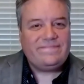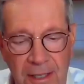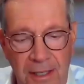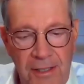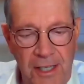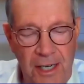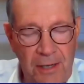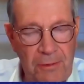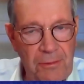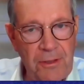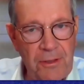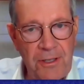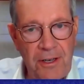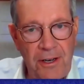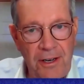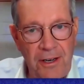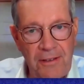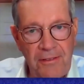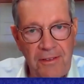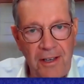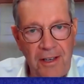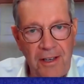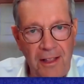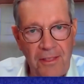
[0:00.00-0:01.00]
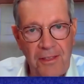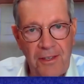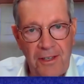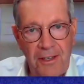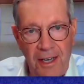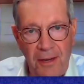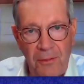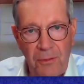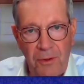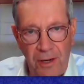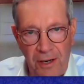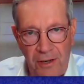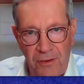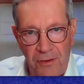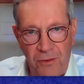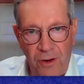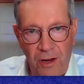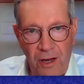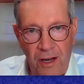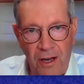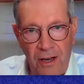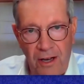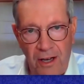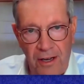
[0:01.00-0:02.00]
Secretary of Health, and I want to
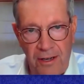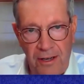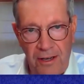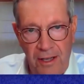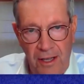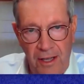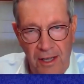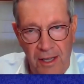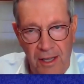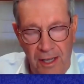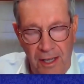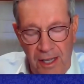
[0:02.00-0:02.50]
draw on